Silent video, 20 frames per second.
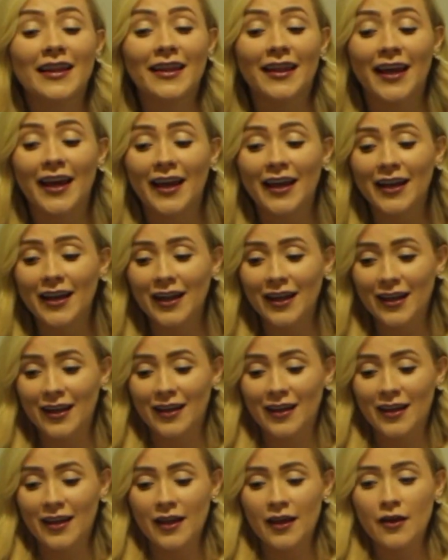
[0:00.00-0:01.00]
Then
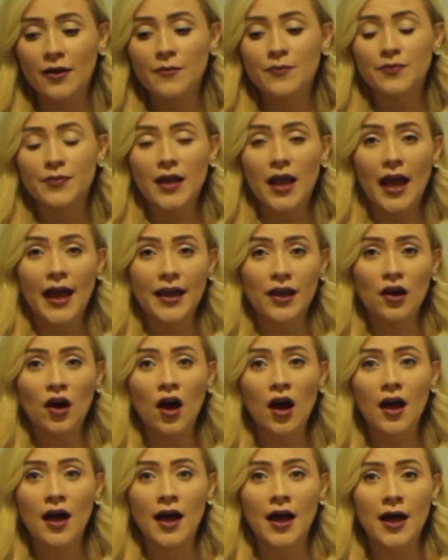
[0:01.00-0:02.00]
I
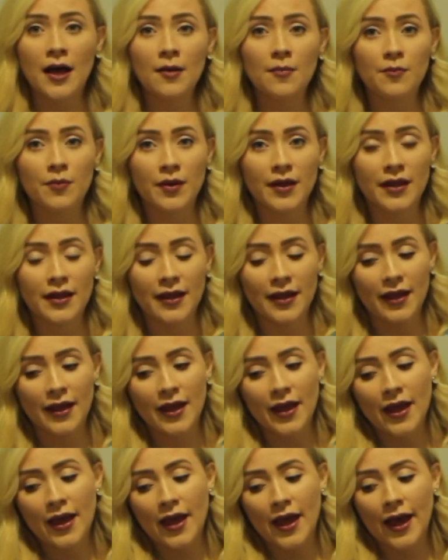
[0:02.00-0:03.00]
got up
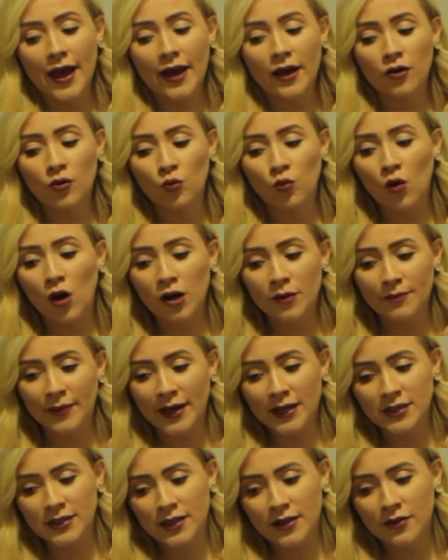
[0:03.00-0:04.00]
and walked
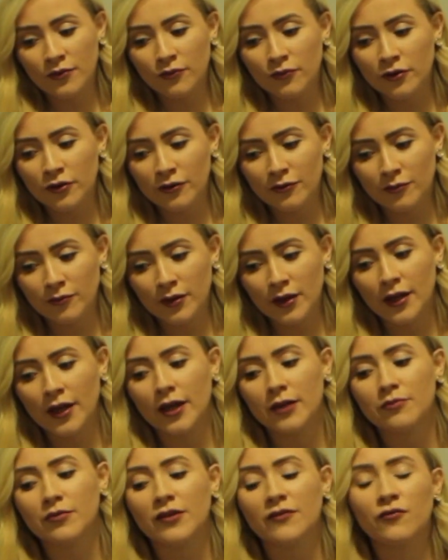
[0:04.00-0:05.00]
back to the room,
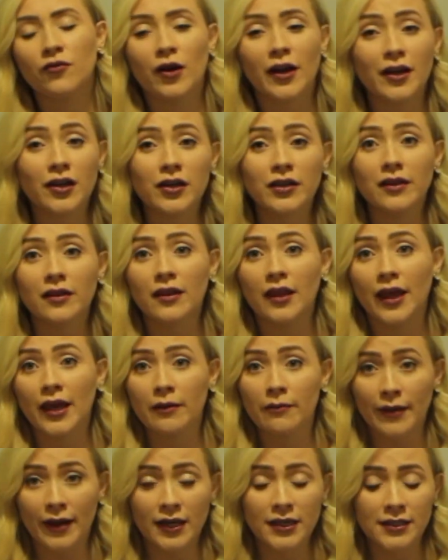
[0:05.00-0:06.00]
and before I could
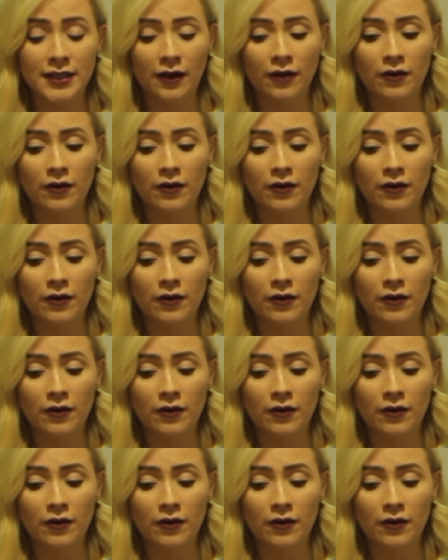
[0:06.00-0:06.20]
lay back